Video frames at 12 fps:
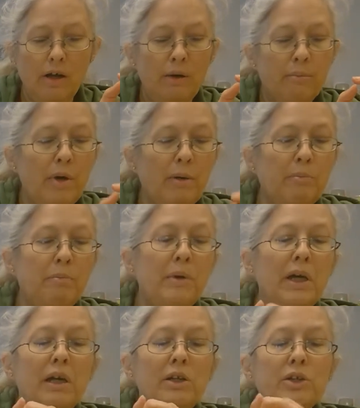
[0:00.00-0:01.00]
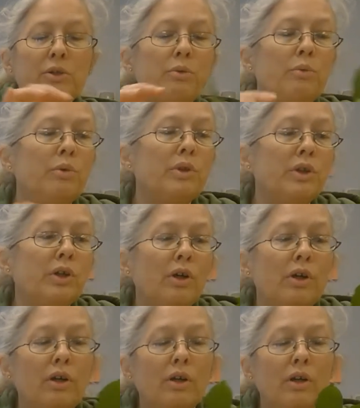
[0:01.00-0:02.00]
My beech will
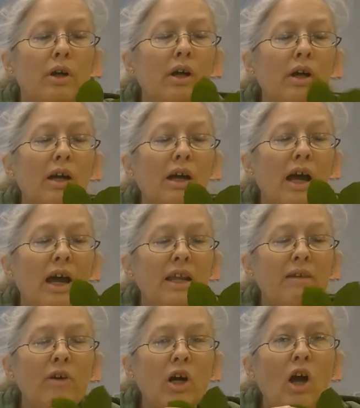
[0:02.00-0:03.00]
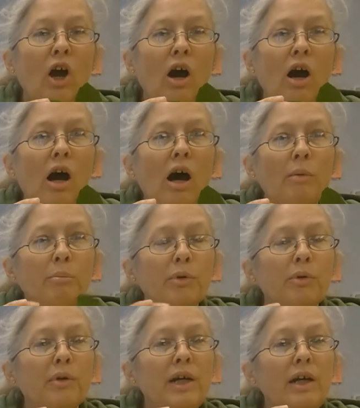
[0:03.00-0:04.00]
turn kind of a
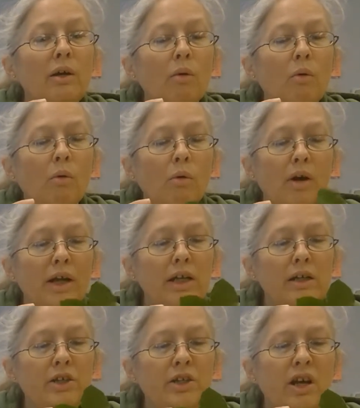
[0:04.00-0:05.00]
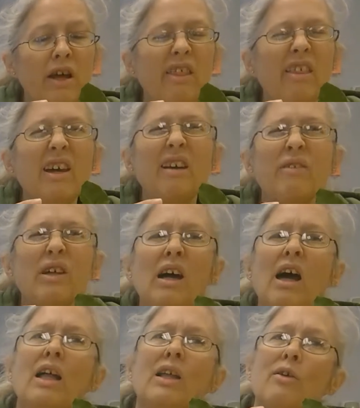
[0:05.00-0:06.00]
coppery orange. Think of the
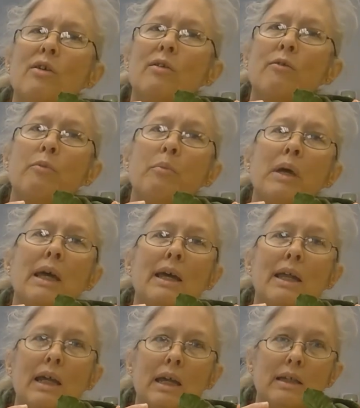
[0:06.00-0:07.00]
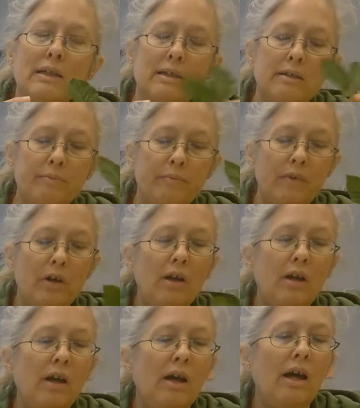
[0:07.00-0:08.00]
color of pennies.
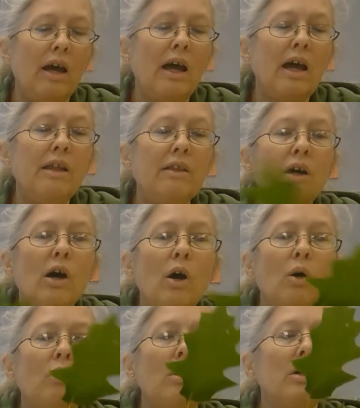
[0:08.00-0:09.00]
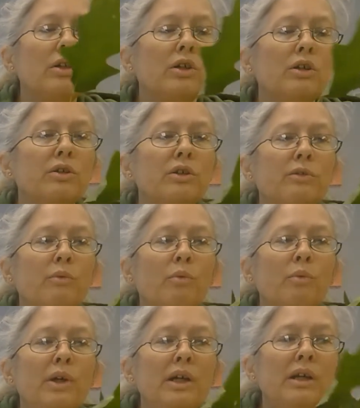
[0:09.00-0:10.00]
And the oak turns
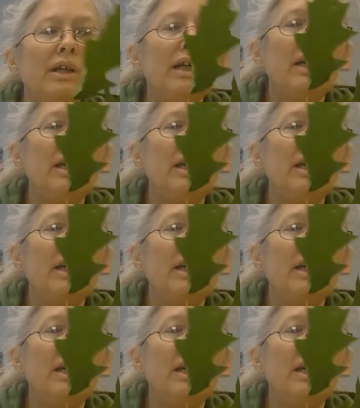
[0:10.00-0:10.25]
really